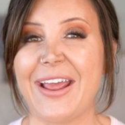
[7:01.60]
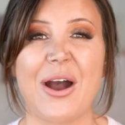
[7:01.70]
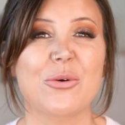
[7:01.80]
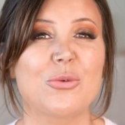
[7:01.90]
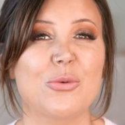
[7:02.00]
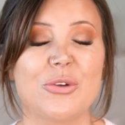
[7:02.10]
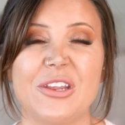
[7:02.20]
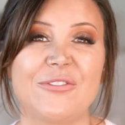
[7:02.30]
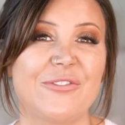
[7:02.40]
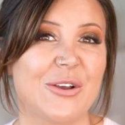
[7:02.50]
how good
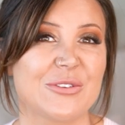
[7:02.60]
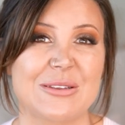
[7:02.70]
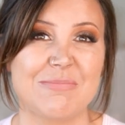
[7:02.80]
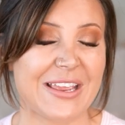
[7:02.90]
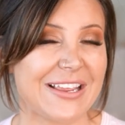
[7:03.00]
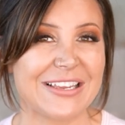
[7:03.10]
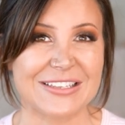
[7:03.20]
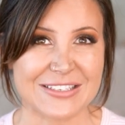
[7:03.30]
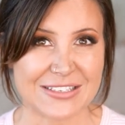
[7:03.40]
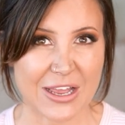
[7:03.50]
it felt to be
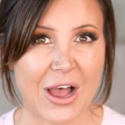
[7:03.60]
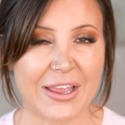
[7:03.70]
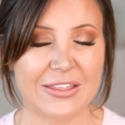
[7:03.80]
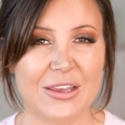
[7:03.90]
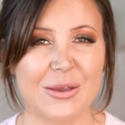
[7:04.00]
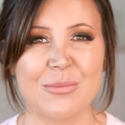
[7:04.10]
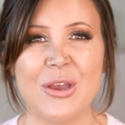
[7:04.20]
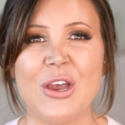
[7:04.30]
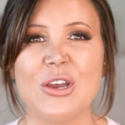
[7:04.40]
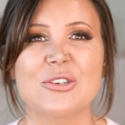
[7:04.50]
inside them,
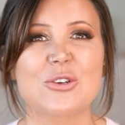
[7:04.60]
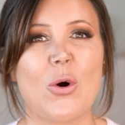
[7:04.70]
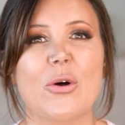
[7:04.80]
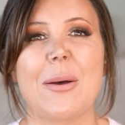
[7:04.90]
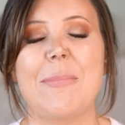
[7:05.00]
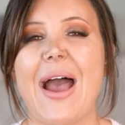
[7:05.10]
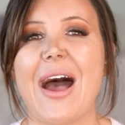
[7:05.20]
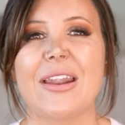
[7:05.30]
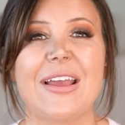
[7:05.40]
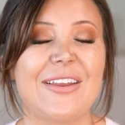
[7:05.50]
talk
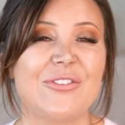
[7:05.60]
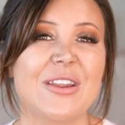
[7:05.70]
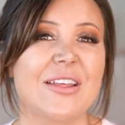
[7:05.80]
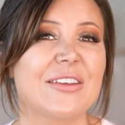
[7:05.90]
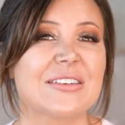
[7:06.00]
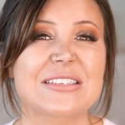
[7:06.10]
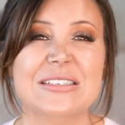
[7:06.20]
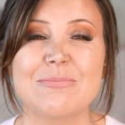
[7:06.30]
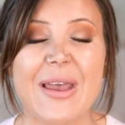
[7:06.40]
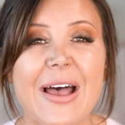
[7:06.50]
about even the
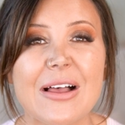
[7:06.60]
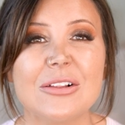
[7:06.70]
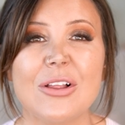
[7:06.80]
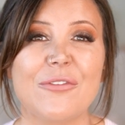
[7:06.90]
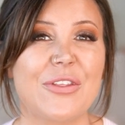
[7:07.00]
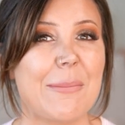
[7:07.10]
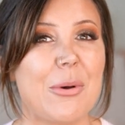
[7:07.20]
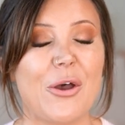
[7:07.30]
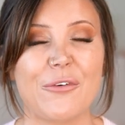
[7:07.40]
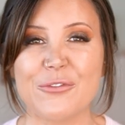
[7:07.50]
smell of their
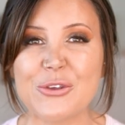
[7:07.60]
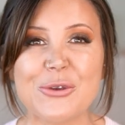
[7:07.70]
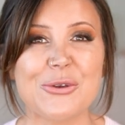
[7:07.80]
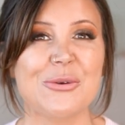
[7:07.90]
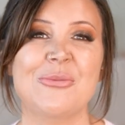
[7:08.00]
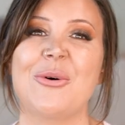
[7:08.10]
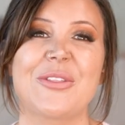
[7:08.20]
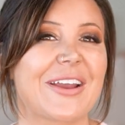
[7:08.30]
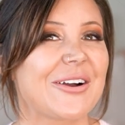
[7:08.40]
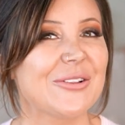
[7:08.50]
perfume or
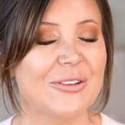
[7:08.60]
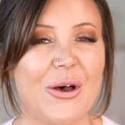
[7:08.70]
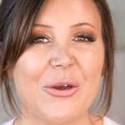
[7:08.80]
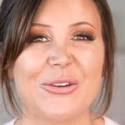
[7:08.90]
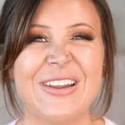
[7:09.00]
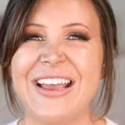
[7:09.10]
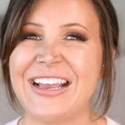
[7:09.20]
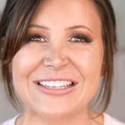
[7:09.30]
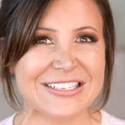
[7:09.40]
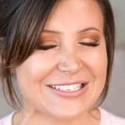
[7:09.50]
their cologne,
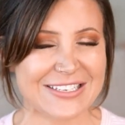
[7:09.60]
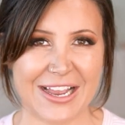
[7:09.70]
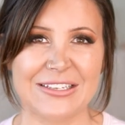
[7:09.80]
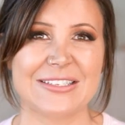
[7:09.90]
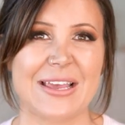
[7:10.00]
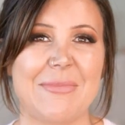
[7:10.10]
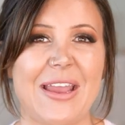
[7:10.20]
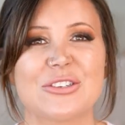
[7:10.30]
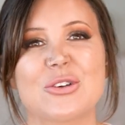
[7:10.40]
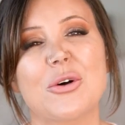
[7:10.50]
the sounds they
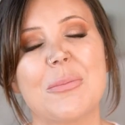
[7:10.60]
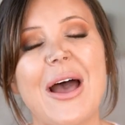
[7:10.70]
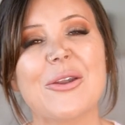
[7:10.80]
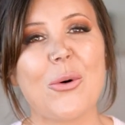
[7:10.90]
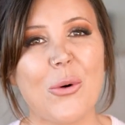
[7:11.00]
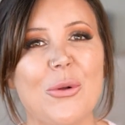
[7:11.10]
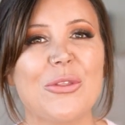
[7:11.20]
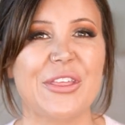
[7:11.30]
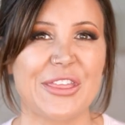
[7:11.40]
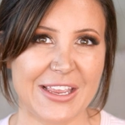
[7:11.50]
made. Talk about all
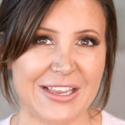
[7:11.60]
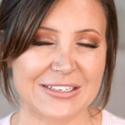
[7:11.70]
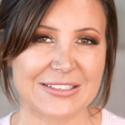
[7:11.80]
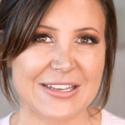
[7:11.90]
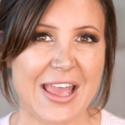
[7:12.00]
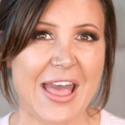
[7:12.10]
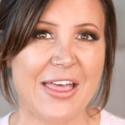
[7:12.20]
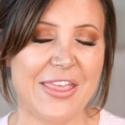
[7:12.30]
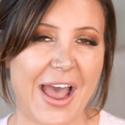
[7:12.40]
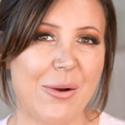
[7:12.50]
the things
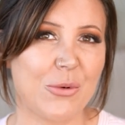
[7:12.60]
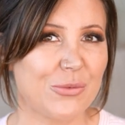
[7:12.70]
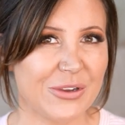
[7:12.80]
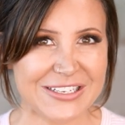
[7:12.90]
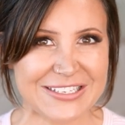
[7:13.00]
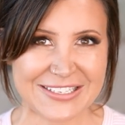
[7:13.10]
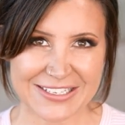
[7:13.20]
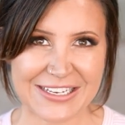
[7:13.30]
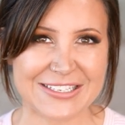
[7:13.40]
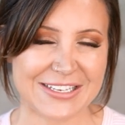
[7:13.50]
that were really
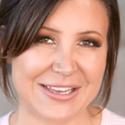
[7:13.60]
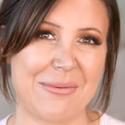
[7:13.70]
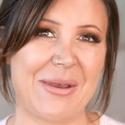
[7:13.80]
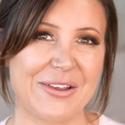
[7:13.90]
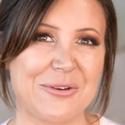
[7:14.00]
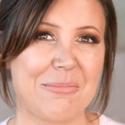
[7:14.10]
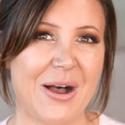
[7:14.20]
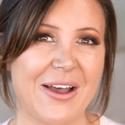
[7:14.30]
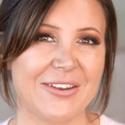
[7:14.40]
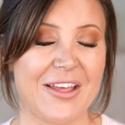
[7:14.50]
sexy about your
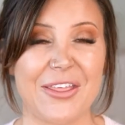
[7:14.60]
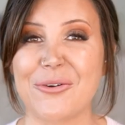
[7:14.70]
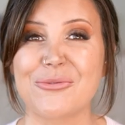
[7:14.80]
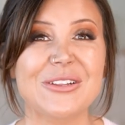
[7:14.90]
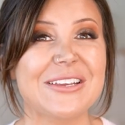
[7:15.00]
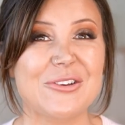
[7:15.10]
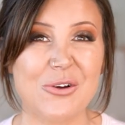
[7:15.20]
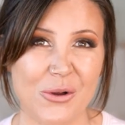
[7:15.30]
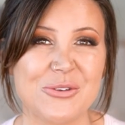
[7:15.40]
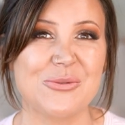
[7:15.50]
partner that really
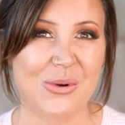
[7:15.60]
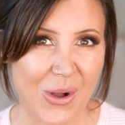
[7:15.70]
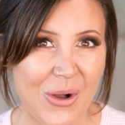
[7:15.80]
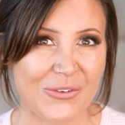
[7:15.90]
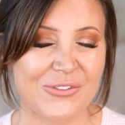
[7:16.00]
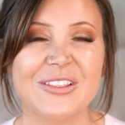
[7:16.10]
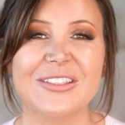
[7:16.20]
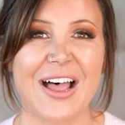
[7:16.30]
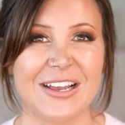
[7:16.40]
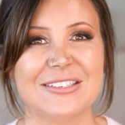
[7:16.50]
got you off
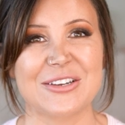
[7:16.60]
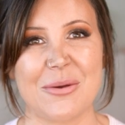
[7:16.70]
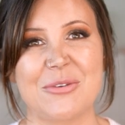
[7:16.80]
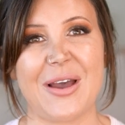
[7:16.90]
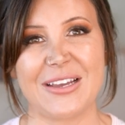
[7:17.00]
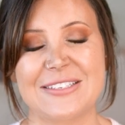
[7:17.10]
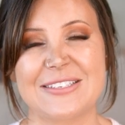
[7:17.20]
last time you had